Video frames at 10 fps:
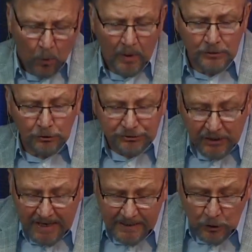When you
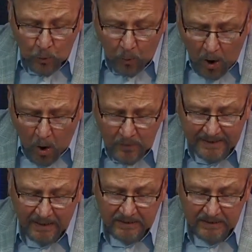sing, you walk in a